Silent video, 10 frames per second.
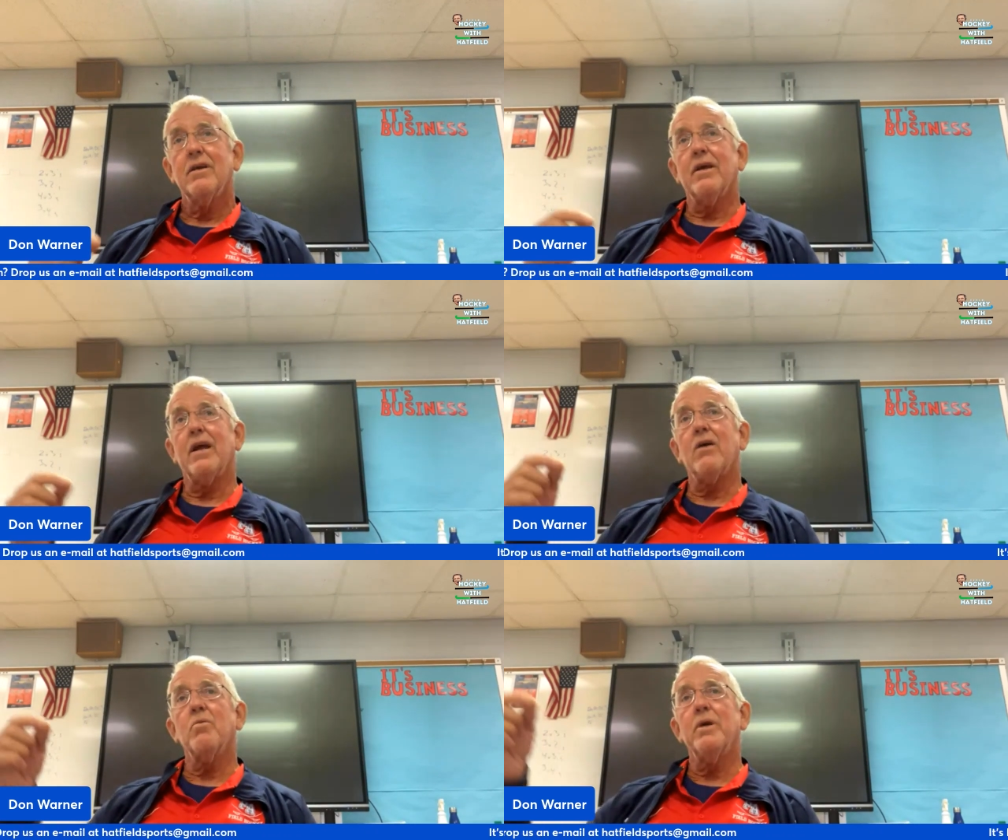and
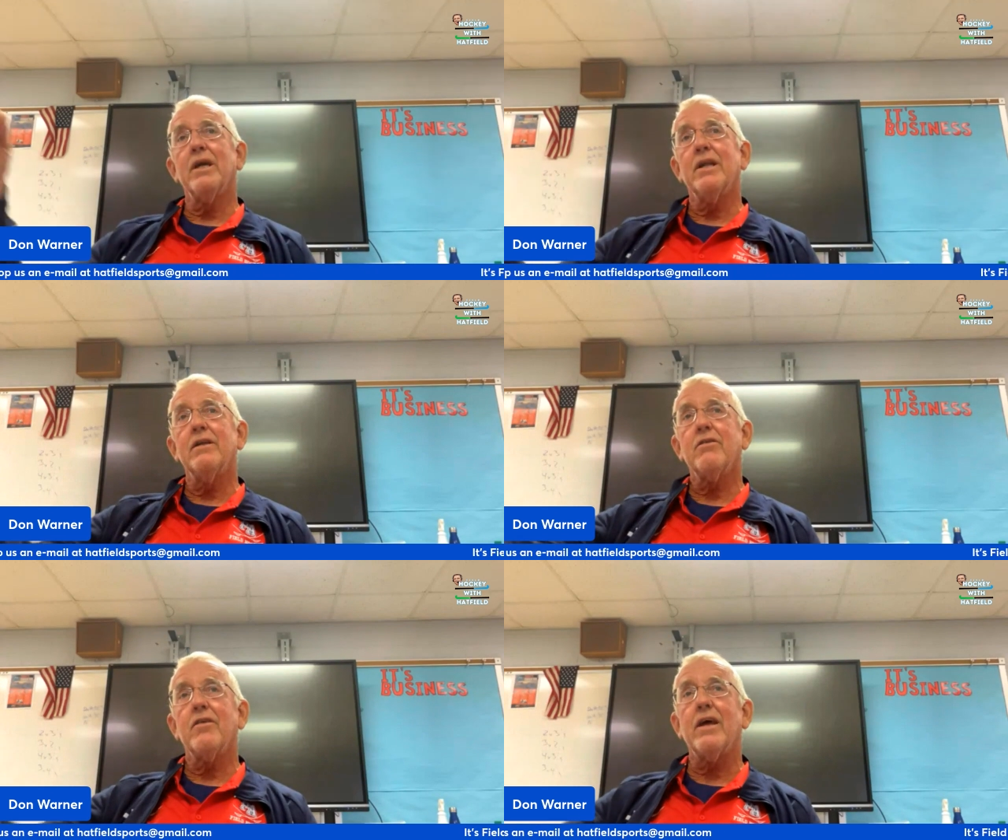how do we get
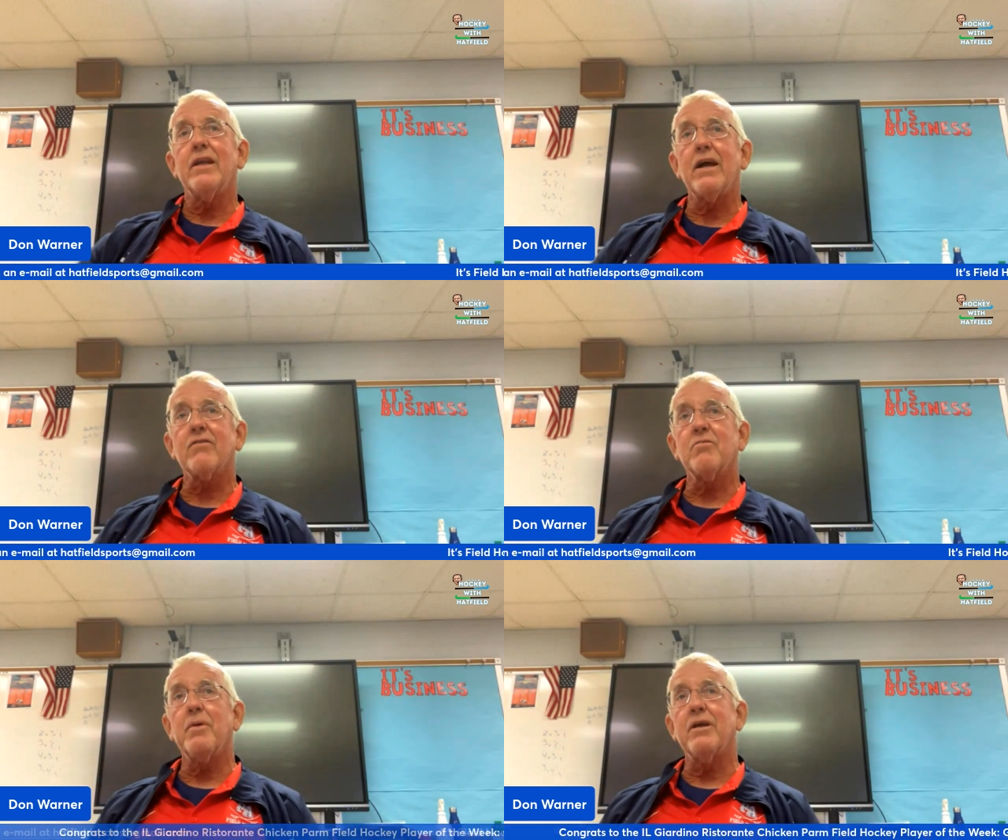into that
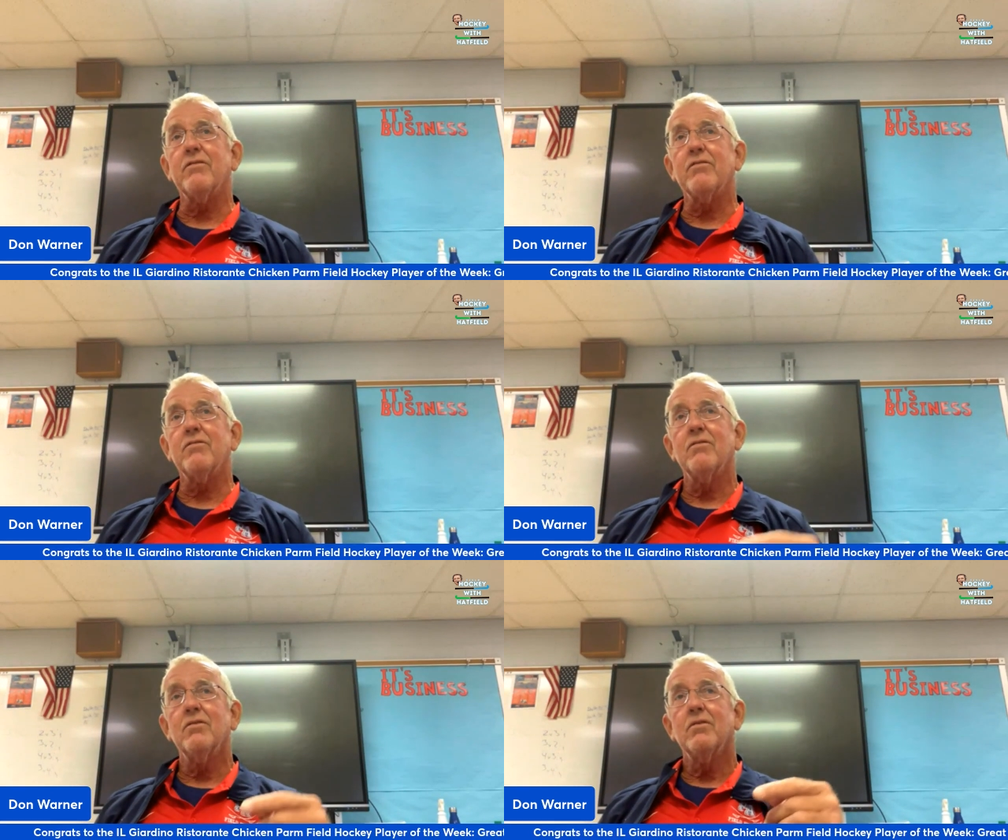next space
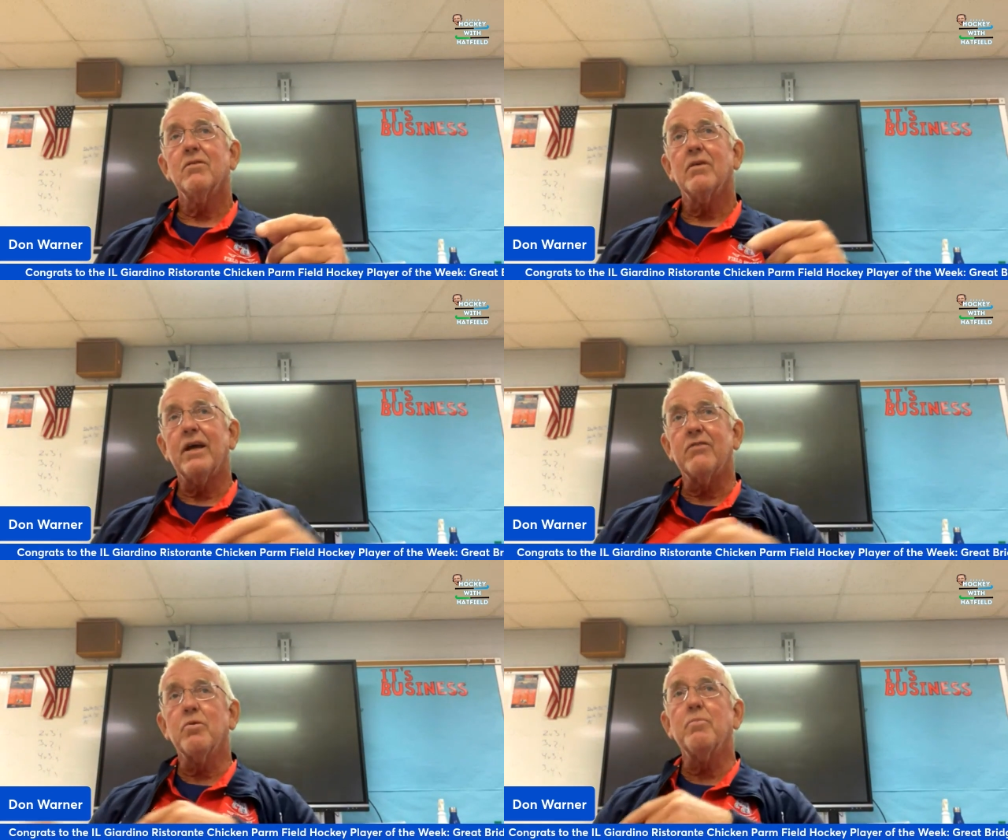
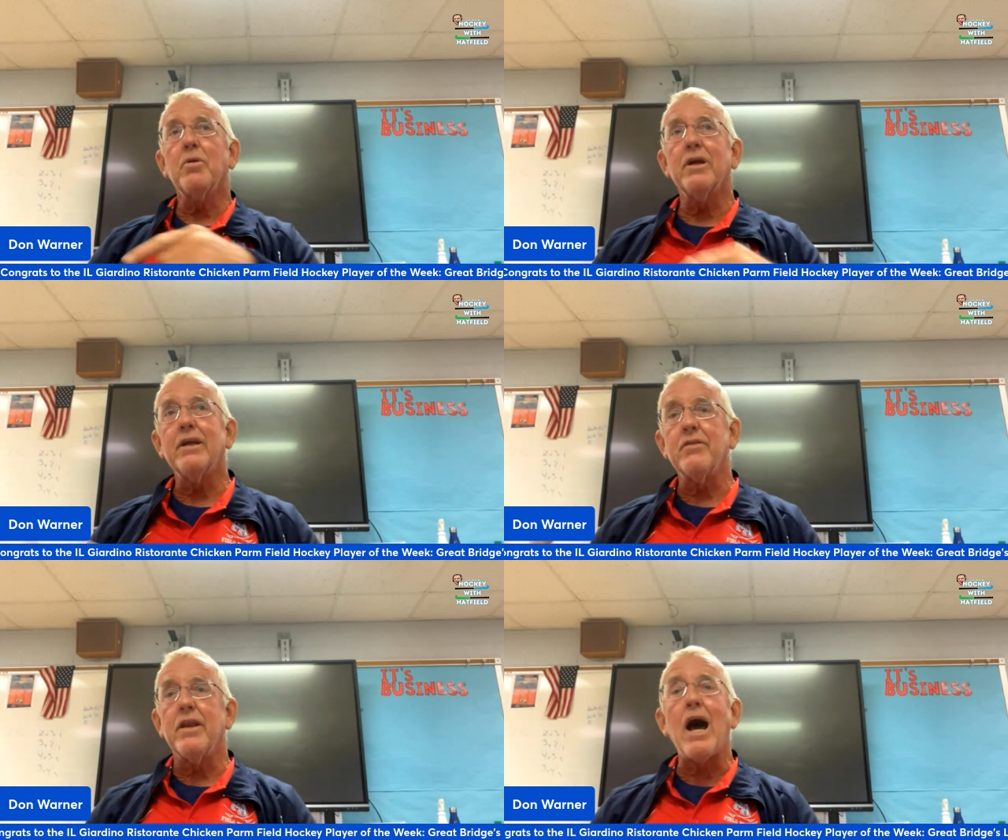as we play
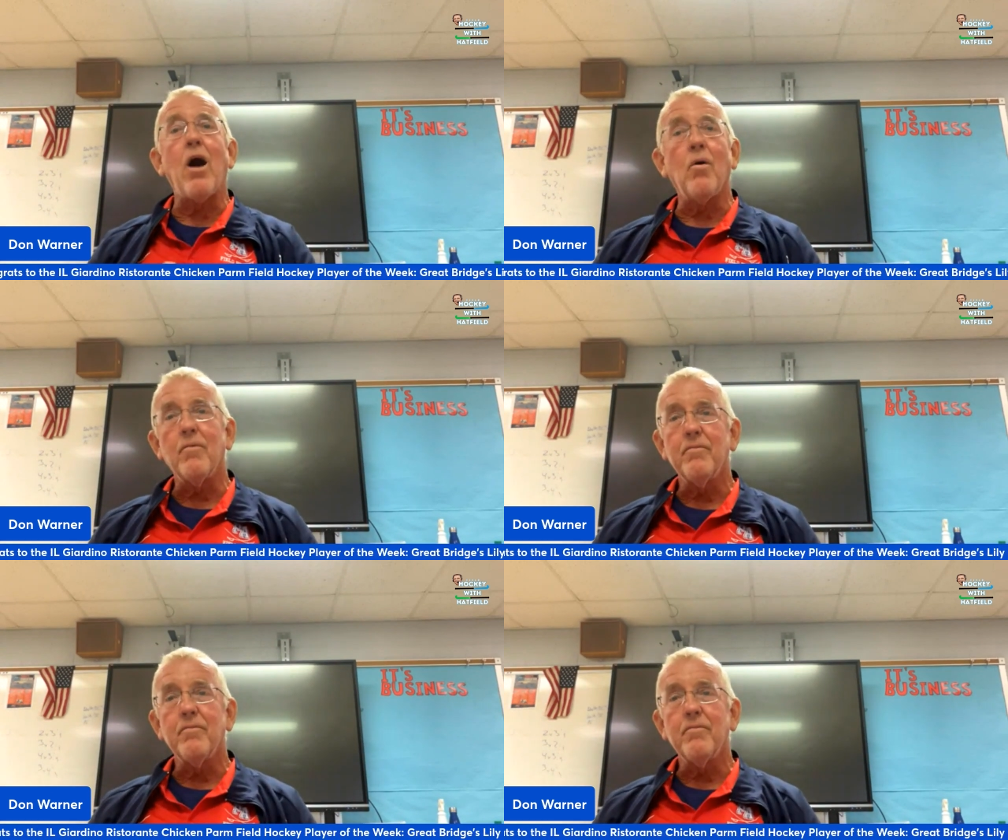in the now,